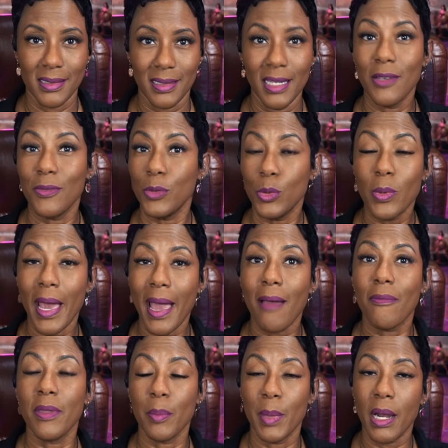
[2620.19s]
if you
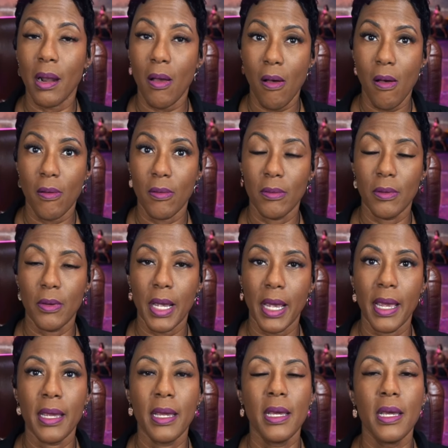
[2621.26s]
have them at all. Okay.